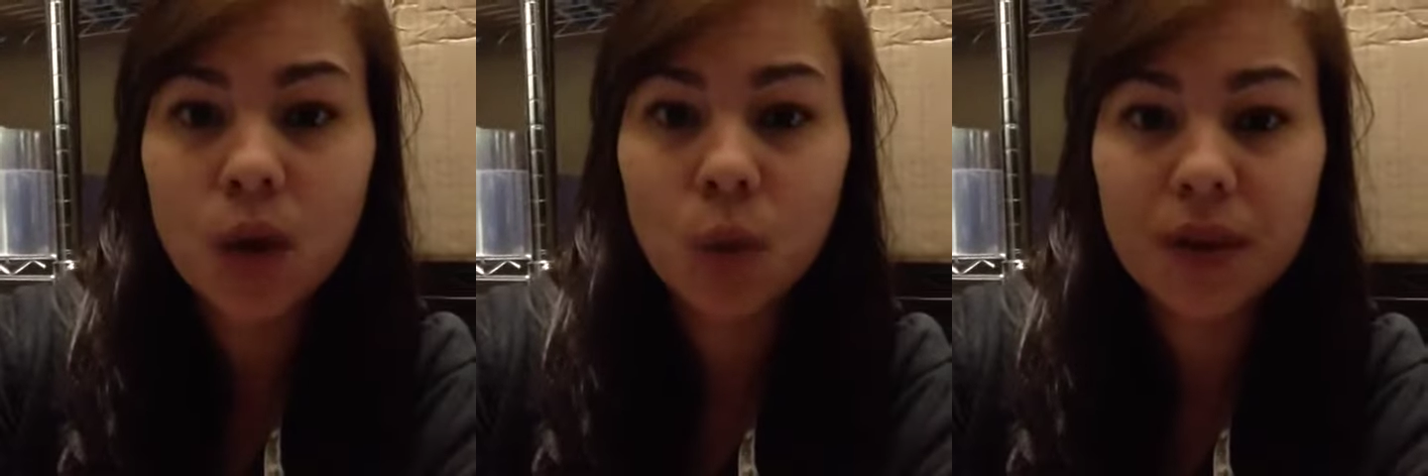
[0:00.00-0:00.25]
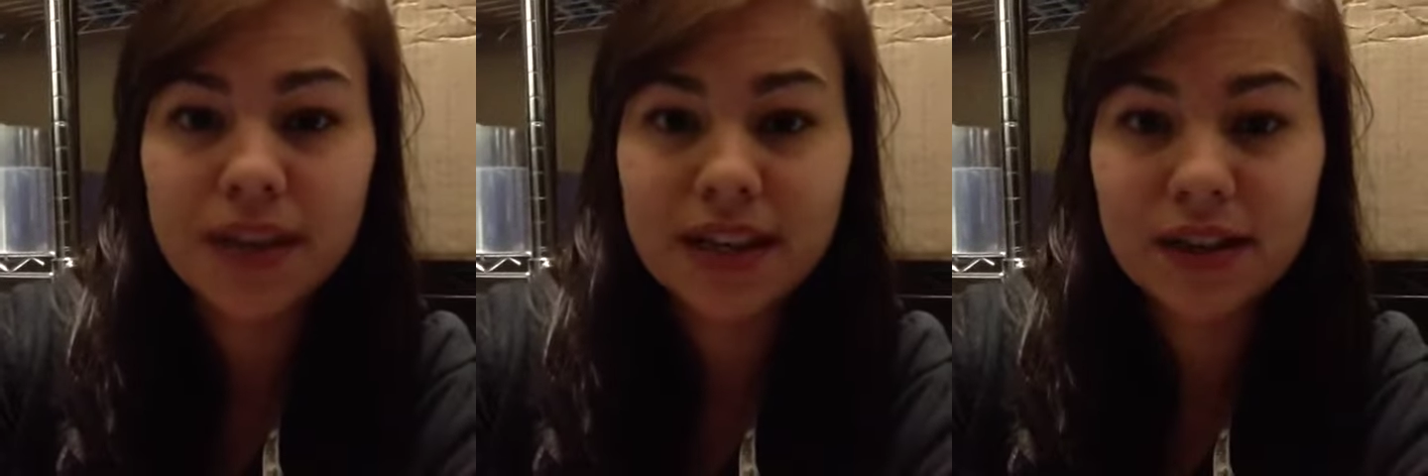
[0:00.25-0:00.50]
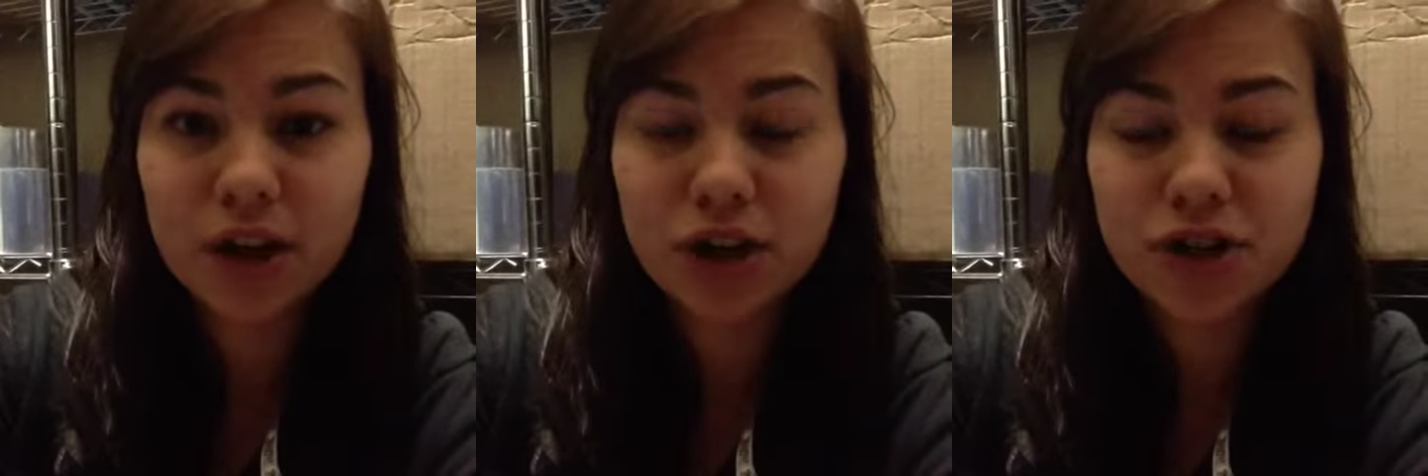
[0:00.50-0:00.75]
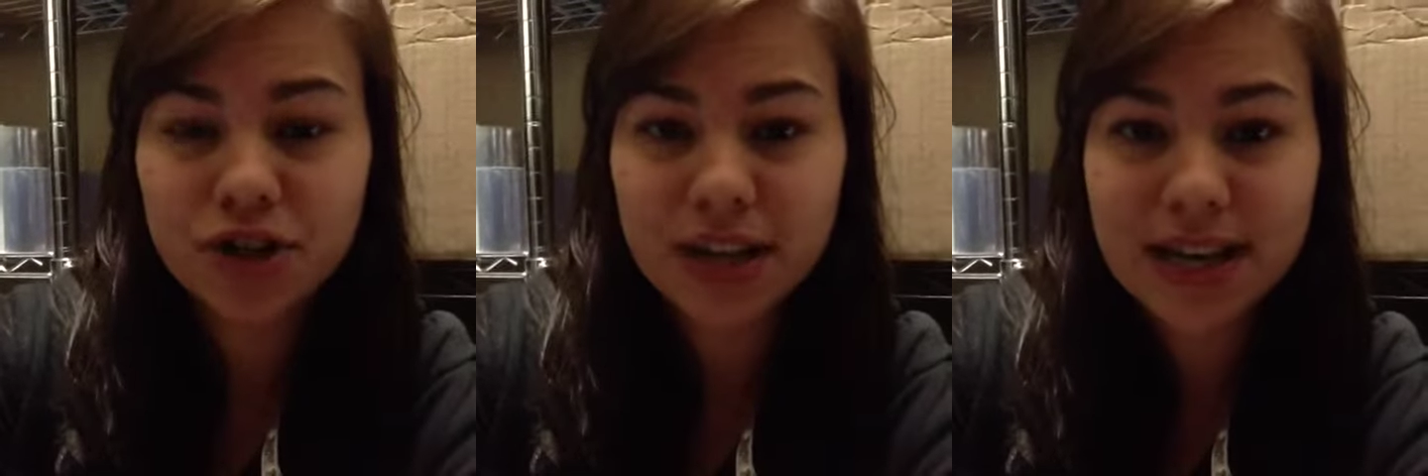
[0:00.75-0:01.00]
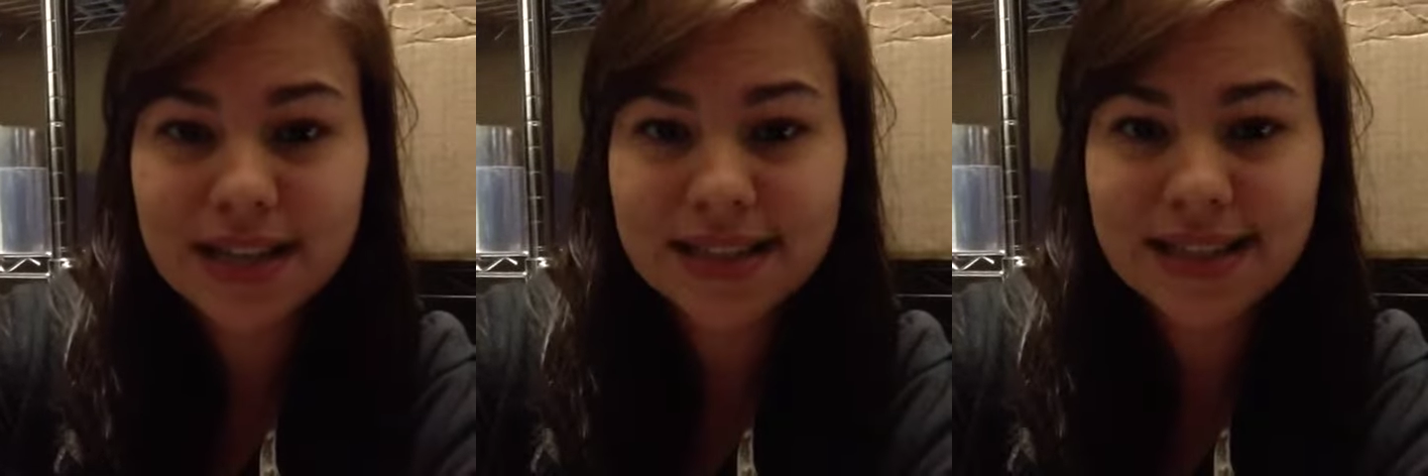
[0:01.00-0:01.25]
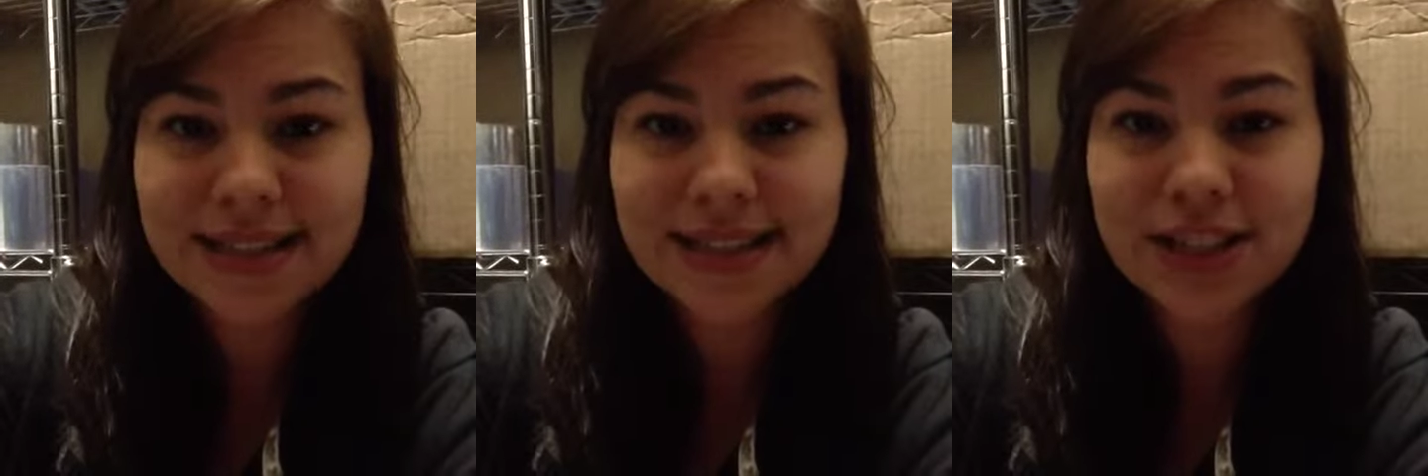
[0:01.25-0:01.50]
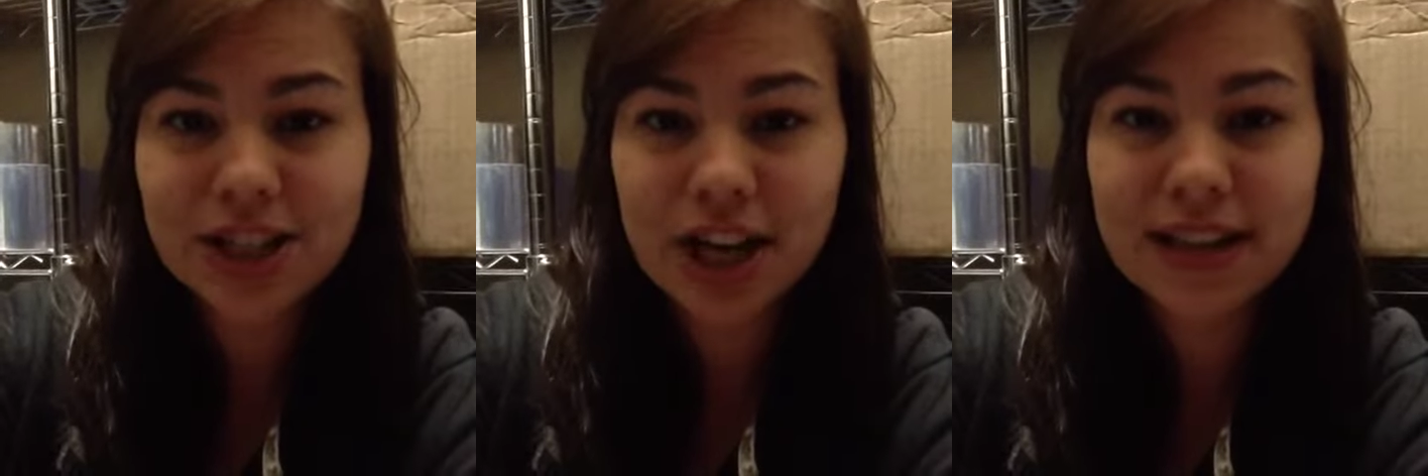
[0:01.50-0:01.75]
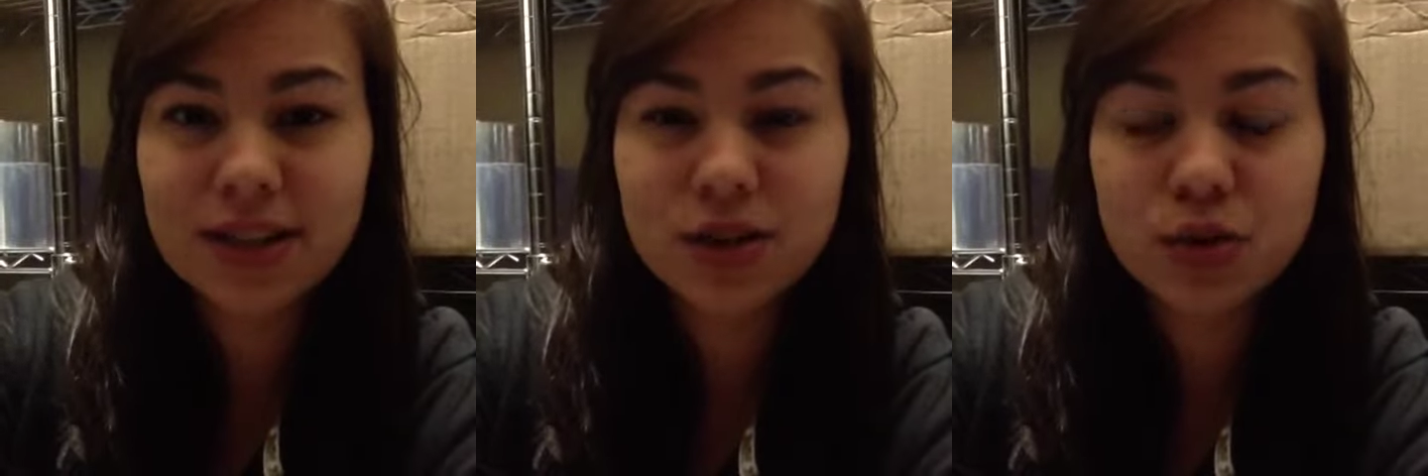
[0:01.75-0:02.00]
What the enlarger does is it
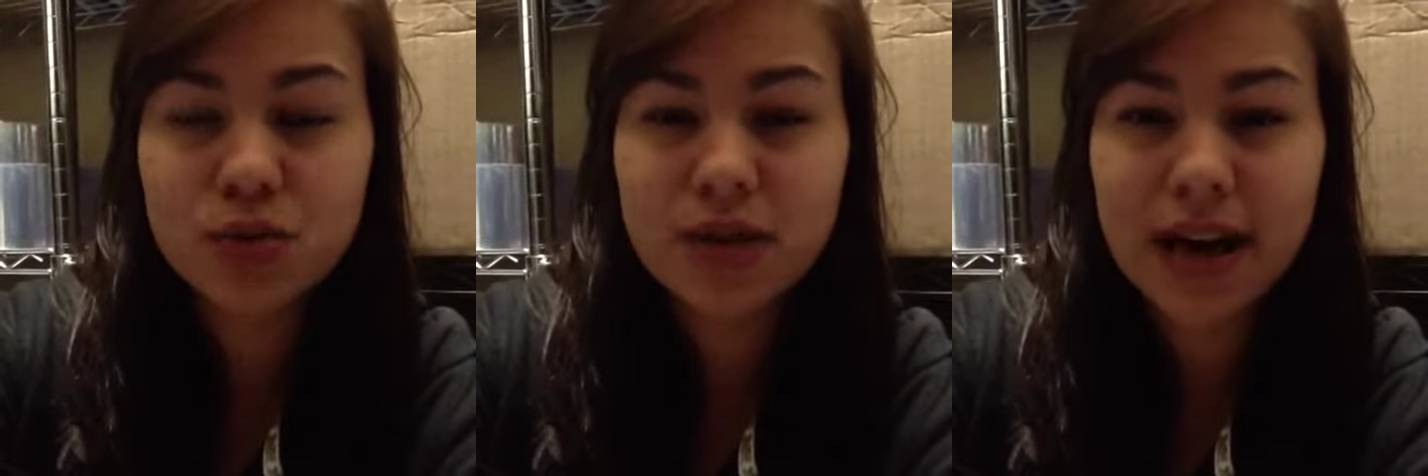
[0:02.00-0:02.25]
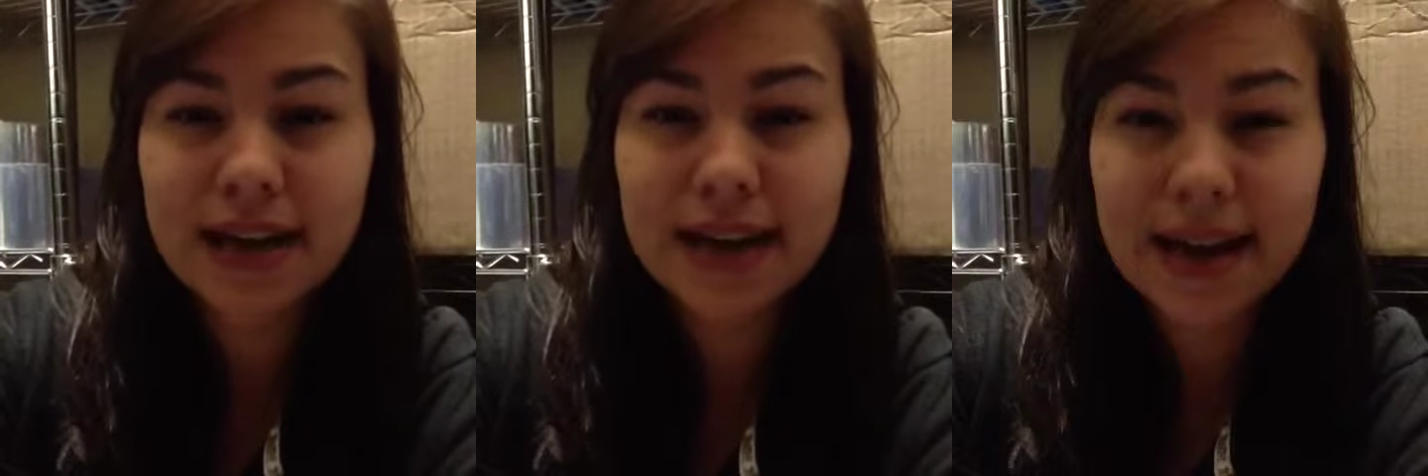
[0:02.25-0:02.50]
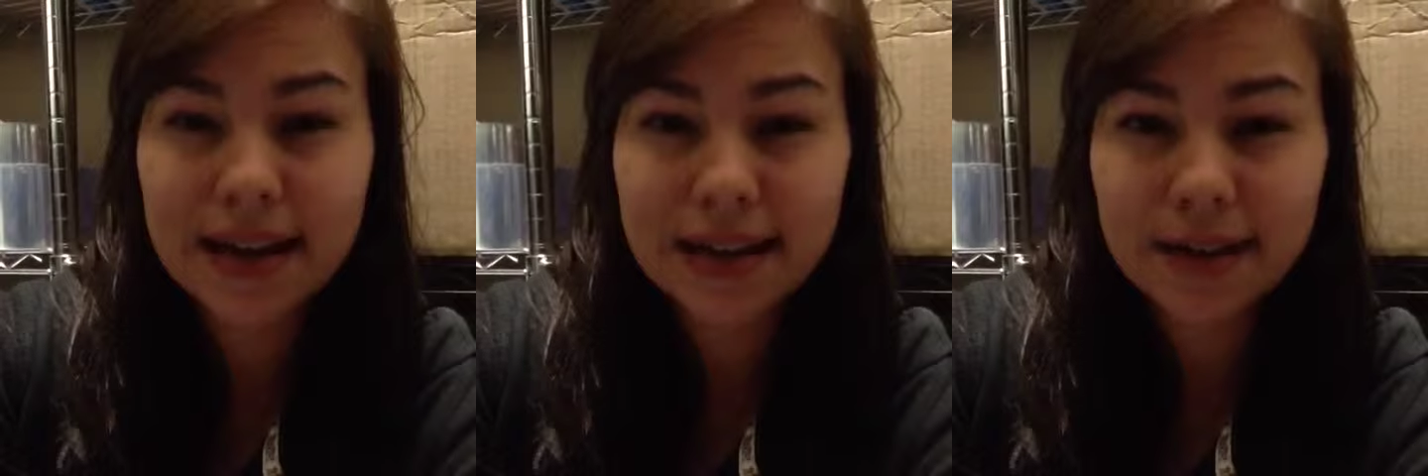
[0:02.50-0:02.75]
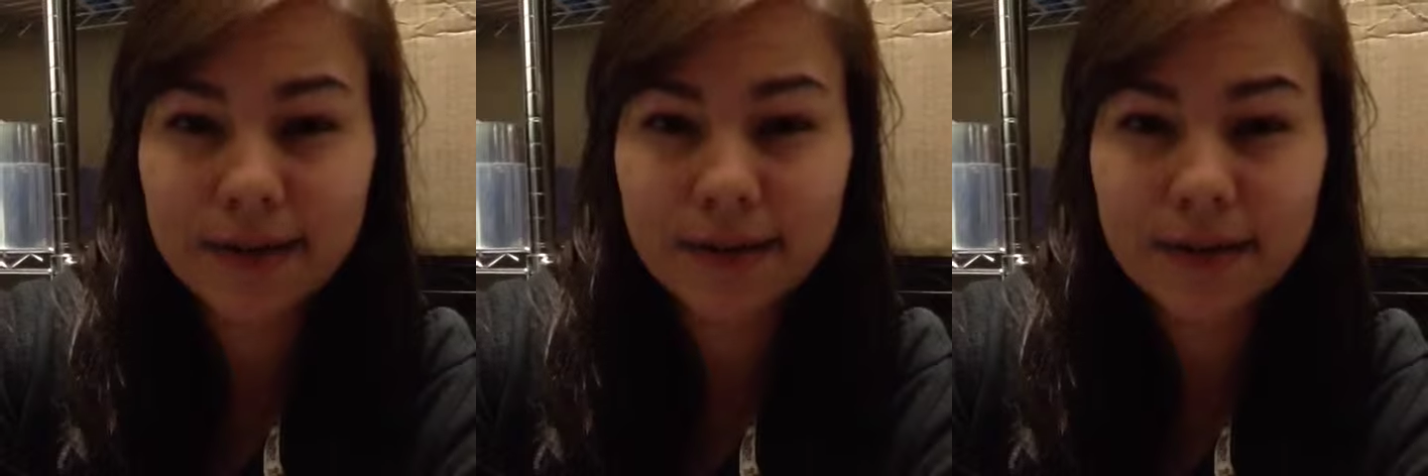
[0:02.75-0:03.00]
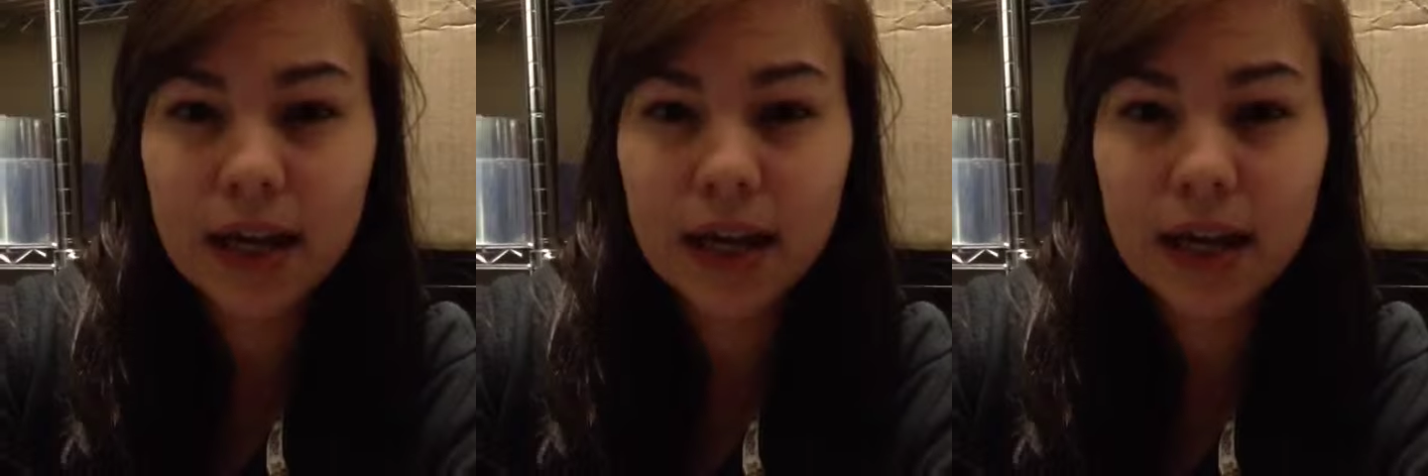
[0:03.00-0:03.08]
shines through that negative,